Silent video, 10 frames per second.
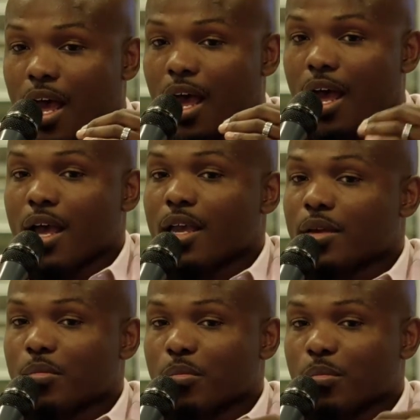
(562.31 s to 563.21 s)

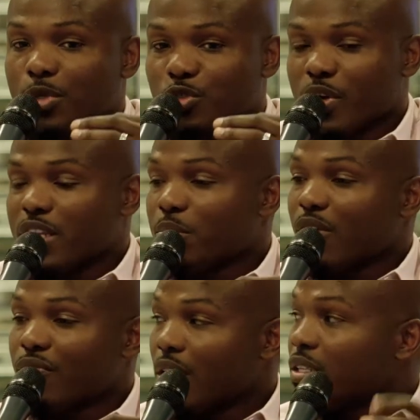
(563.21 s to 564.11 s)
I persuaded
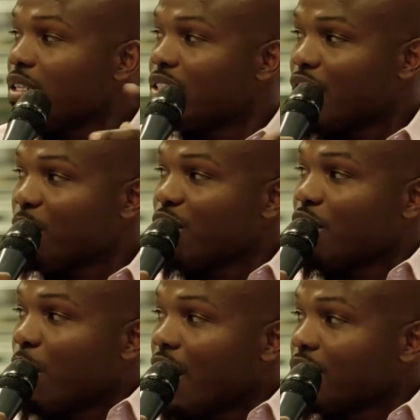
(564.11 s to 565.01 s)
my father to take me to
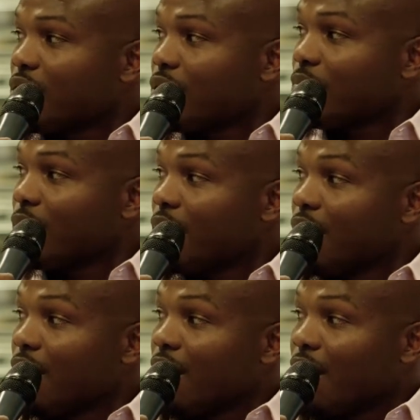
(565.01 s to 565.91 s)
the boxing gym.
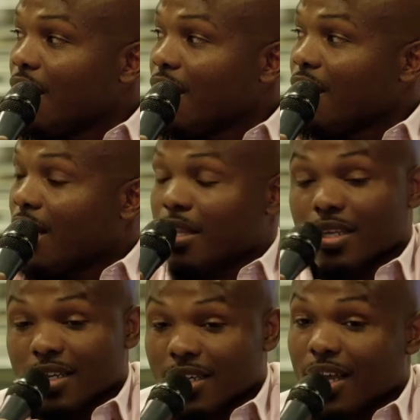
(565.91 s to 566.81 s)
And I
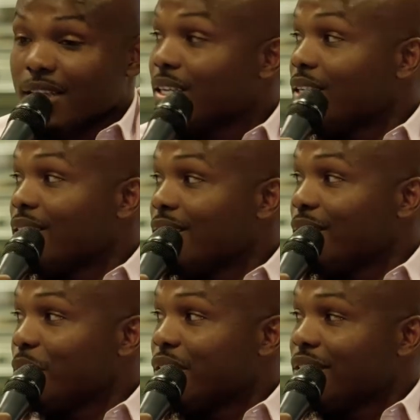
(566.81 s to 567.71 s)
thank God that he
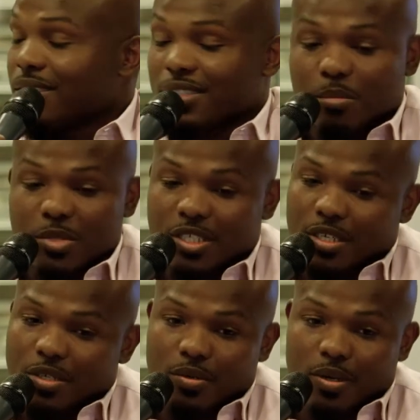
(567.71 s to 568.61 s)
did because let me
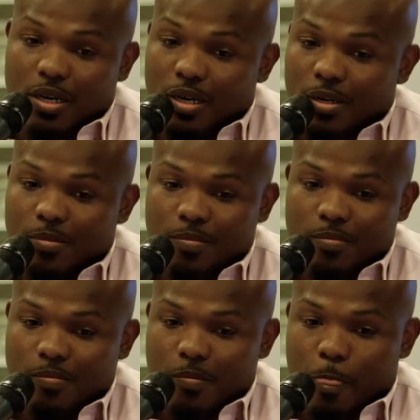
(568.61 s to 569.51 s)
tell you,
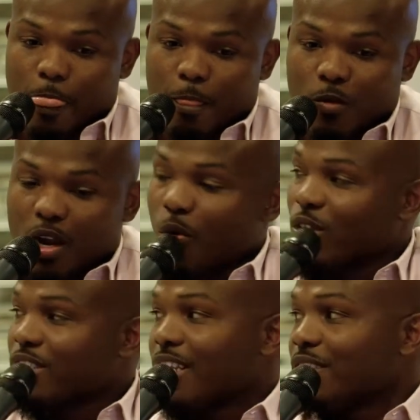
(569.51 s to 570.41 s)
um, when I
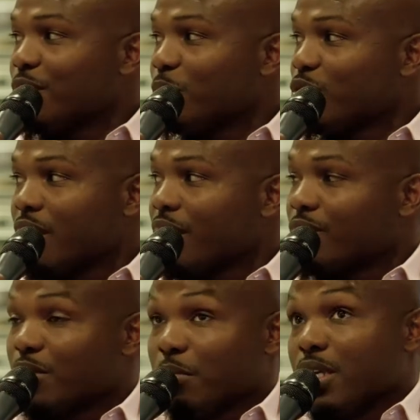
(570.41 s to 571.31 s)
walked in that gym, it was
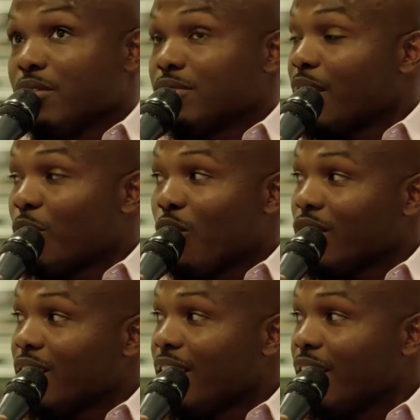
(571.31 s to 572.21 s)
like, to me, it was like
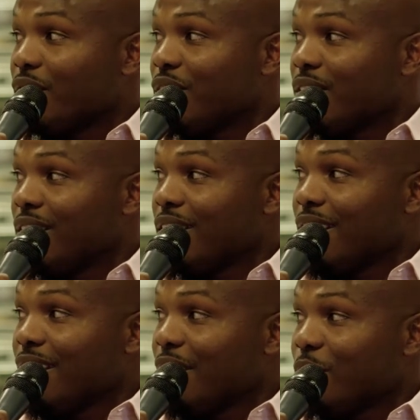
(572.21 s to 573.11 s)
walking into heaven.
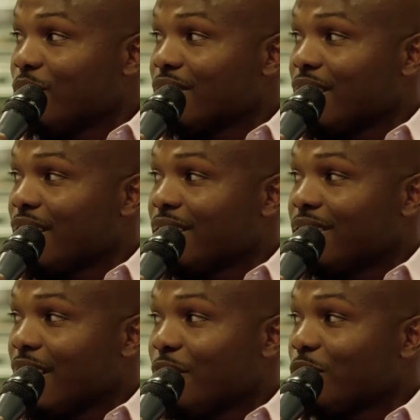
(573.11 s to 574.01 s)
It was like,
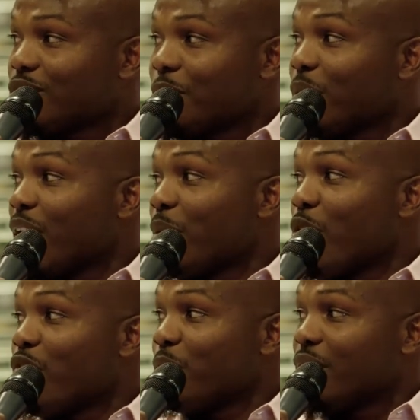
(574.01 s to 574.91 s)
I don't know, something came
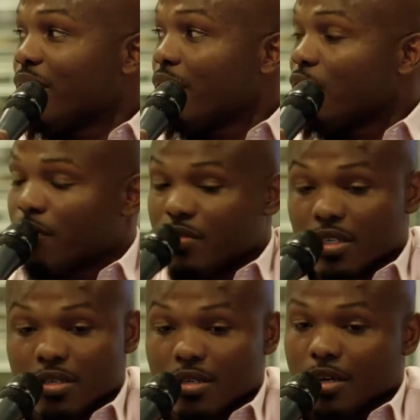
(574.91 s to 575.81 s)
over me. I loved
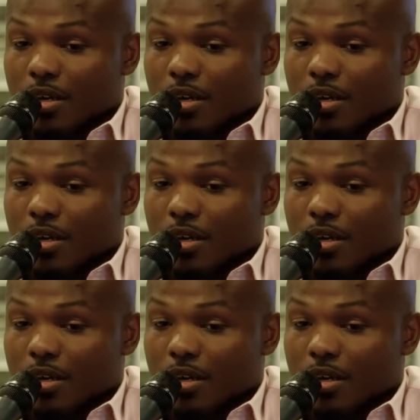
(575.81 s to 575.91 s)
it.